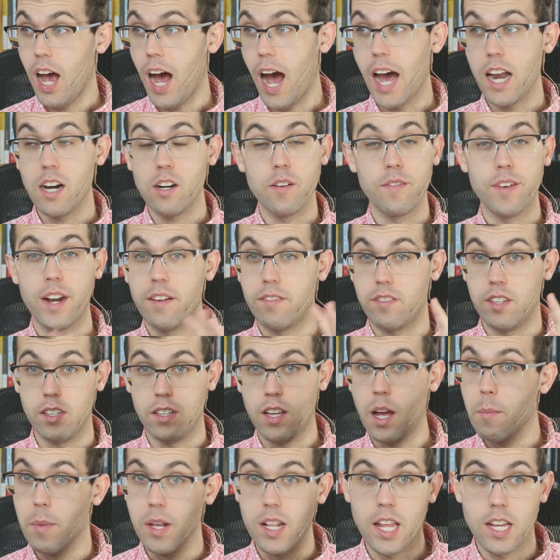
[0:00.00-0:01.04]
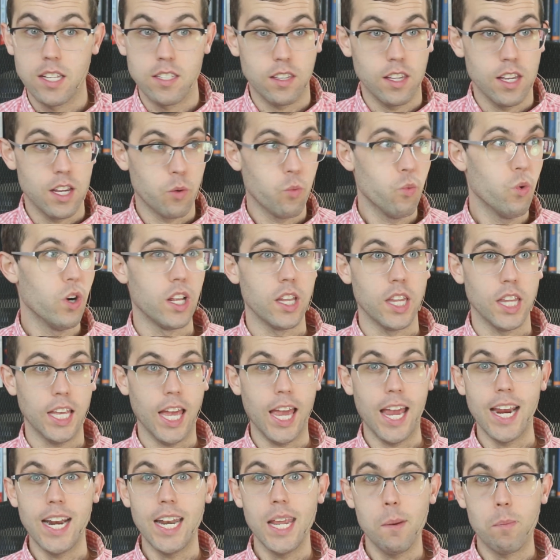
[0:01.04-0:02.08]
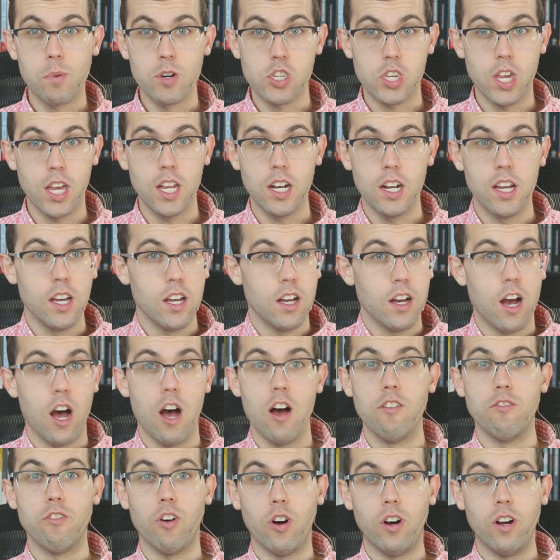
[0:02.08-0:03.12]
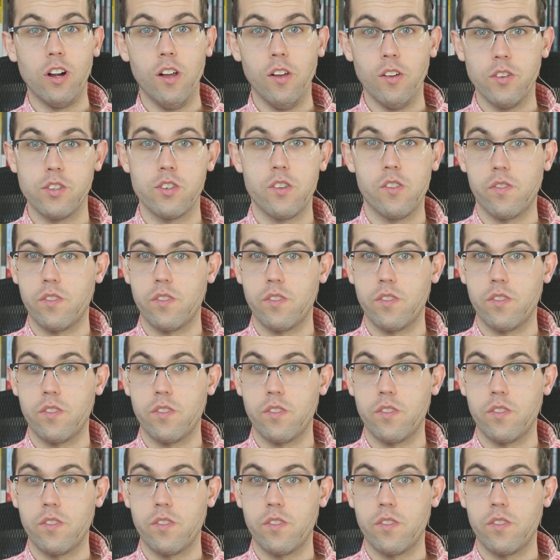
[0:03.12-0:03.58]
I don't even have to, that's like 80% of all